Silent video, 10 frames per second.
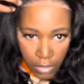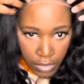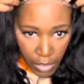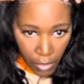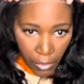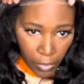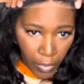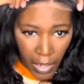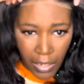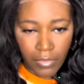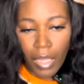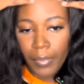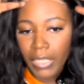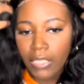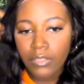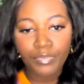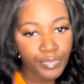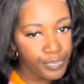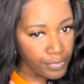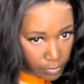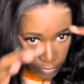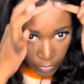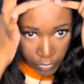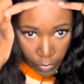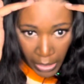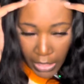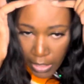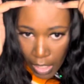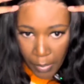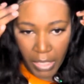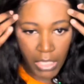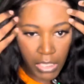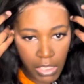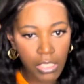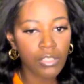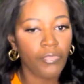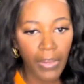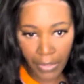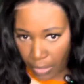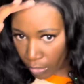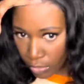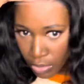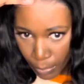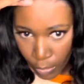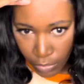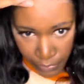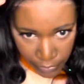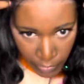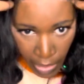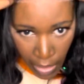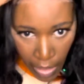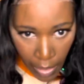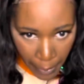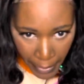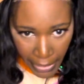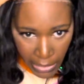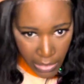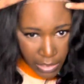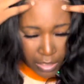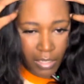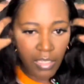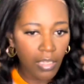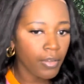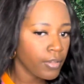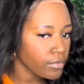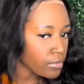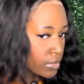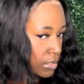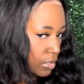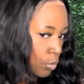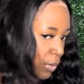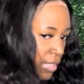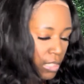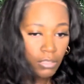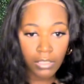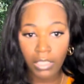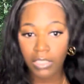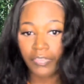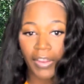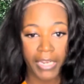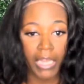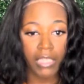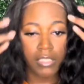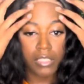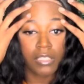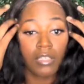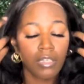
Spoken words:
So, I mean, right here, I mean, this is very noticeable, but the wig looks very nice.